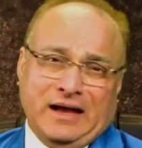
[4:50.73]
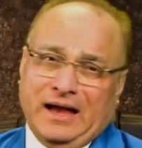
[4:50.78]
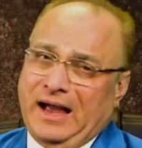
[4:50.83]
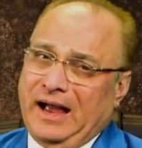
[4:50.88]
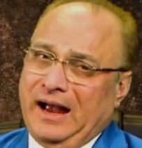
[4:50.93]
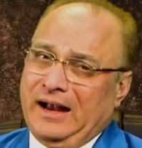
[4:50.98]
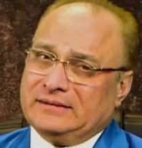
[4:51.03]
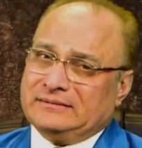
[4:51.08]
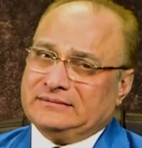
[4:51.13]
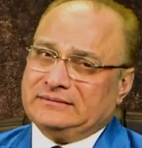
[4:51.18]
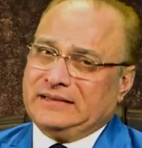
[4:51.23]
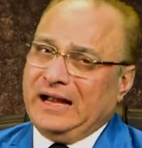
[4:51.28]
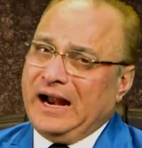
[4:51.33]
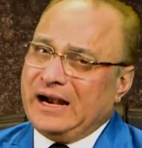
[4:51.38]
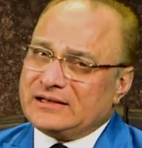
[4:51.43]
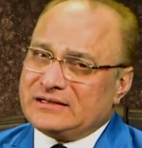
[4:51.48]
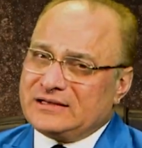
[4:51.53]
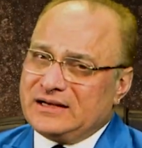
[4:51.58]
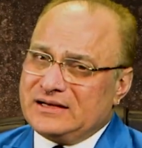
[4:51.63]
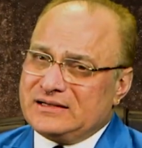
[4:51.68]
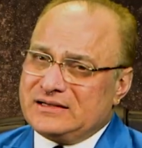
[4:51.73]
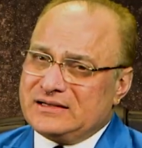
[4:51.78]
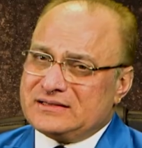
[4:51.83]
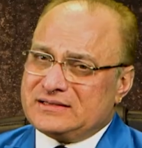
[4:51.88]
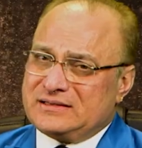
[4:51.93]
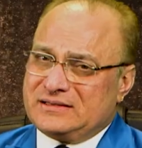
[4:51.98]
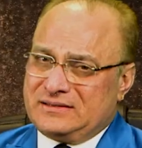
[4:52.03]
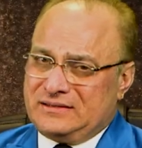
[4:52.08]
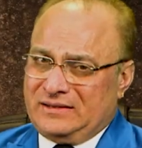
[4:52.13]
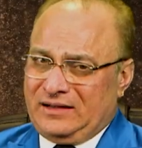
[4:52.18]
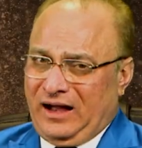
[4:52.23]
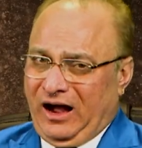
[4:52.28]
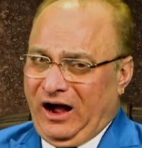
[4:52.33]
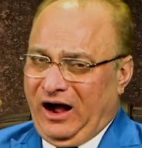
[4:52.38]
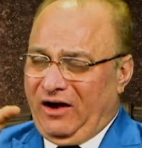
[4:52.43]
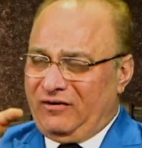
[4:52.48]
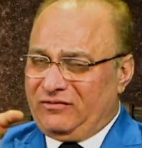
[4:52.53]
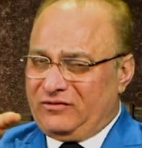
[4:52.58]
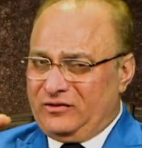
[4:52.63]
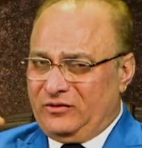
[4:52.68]
And that change is
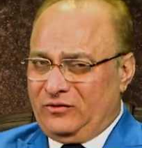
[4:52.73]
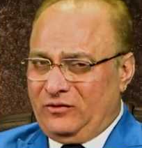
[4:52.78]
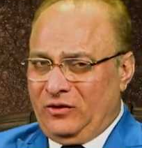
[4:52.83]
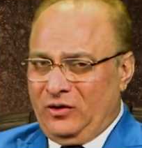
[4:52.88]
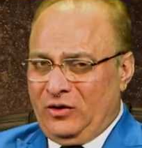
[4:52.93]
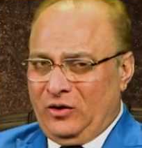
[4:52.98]
after